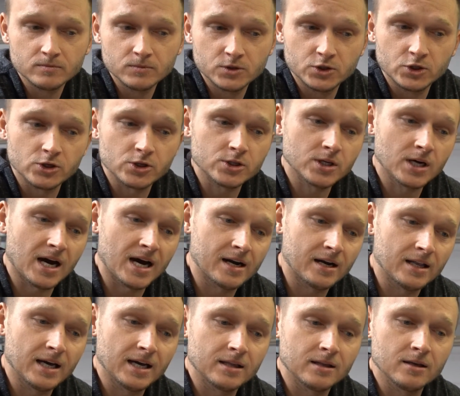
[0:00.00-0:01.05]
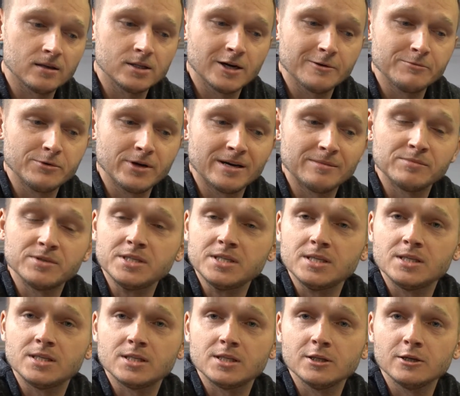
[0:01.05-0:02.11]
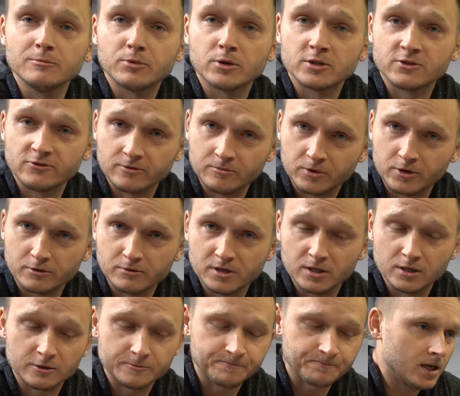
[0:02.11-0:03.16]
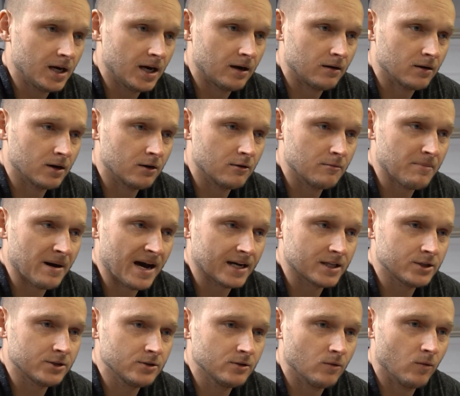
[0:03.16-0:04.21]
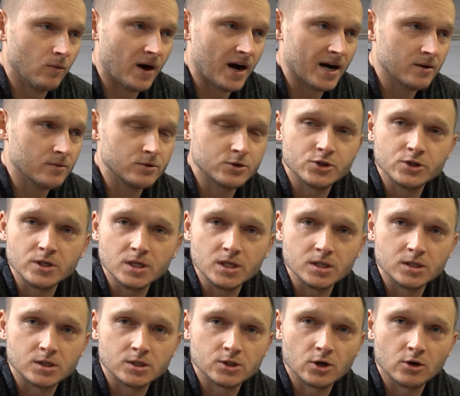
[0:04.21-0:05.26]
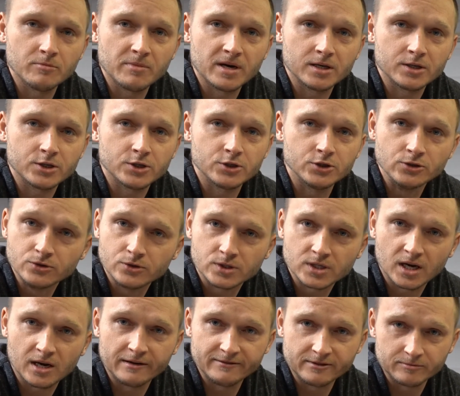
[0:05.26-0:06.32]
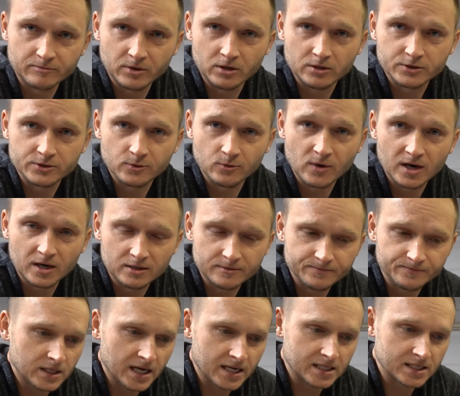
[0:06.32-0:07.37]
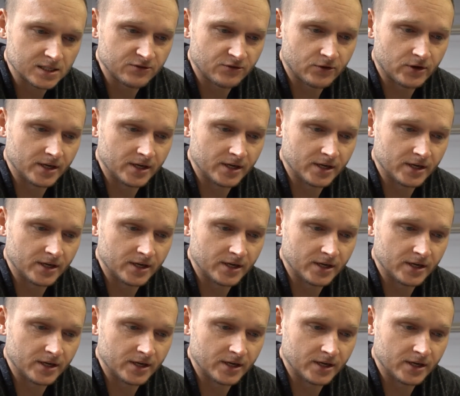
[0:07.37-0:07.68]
just kind of like the WMC steel bolts from Carrillo. Now, going back to why would you need so much use out of your bolts? Well, take this for